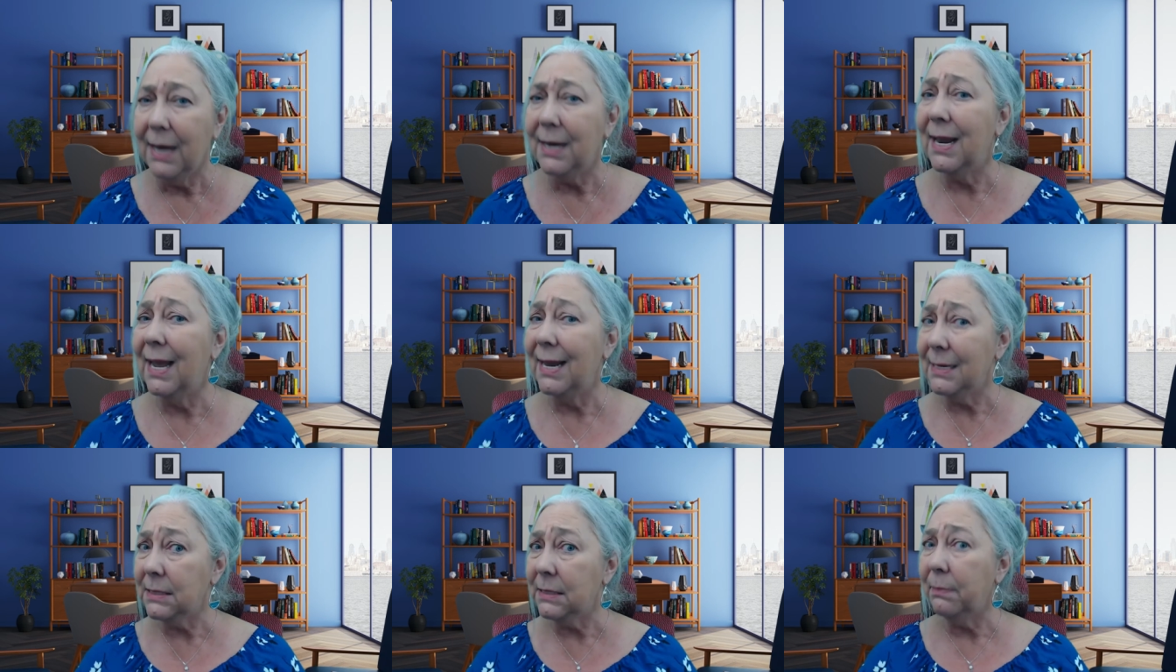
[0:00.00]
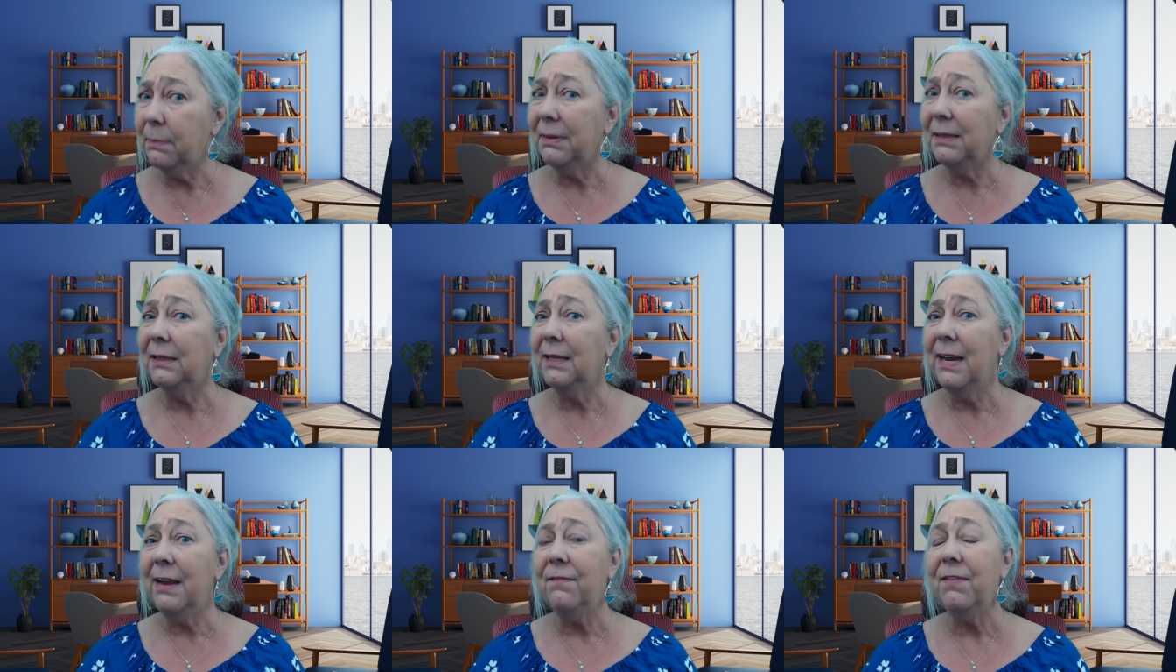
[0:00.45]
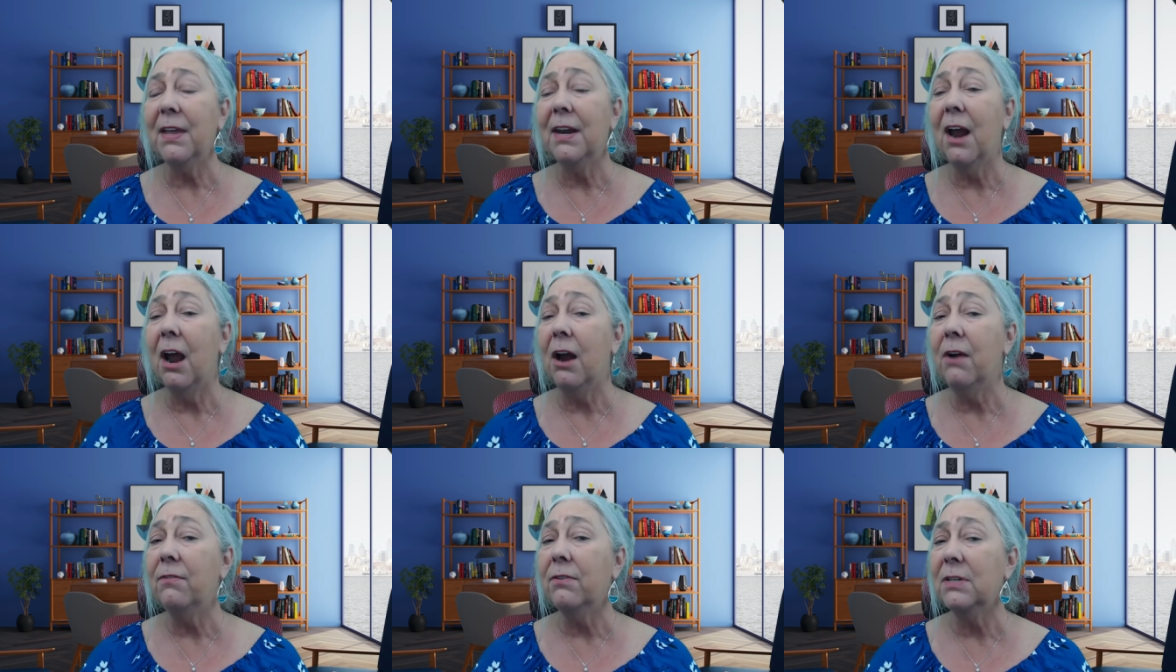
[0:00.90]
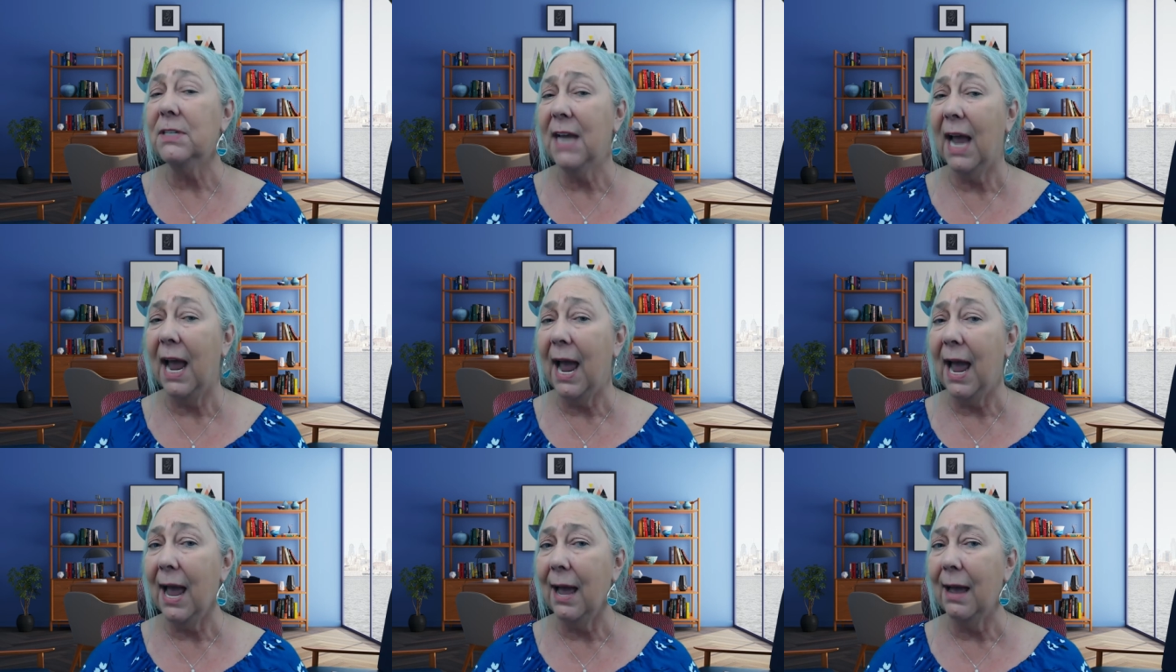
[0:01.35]
Now, it's believed that over
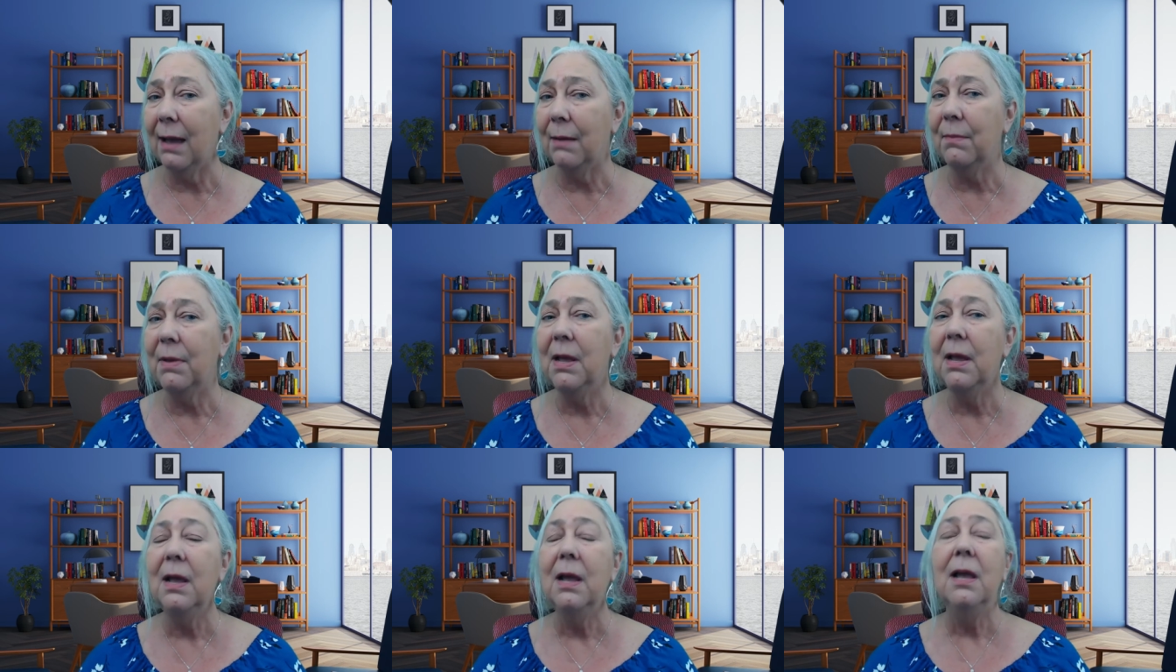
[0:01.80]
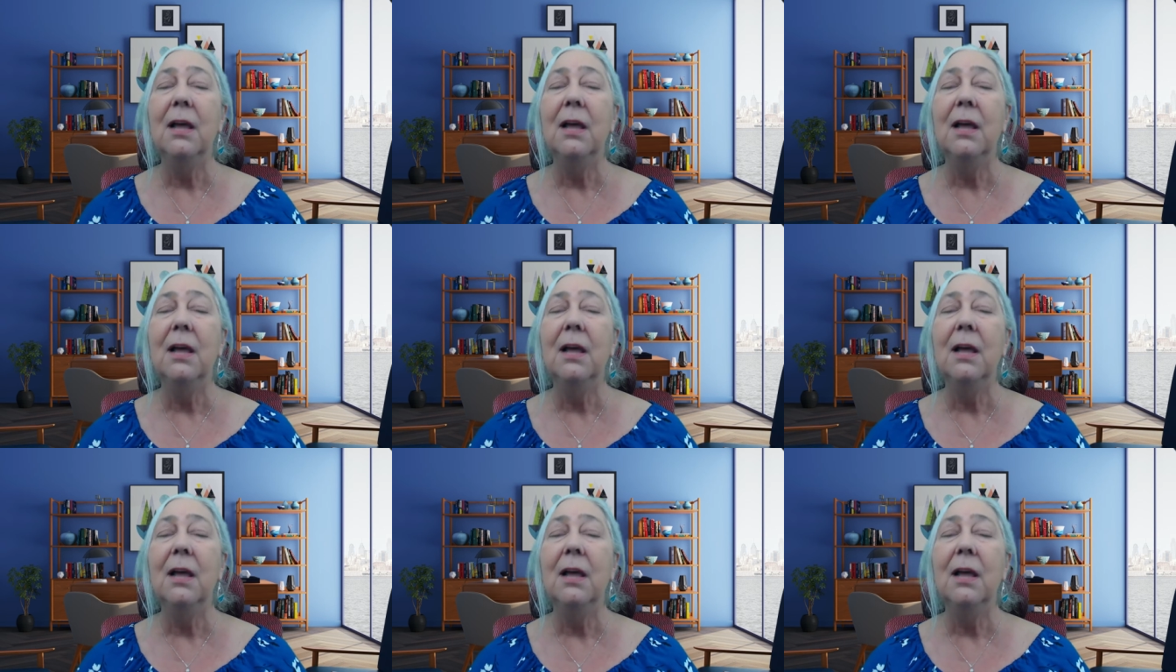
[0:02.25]
time,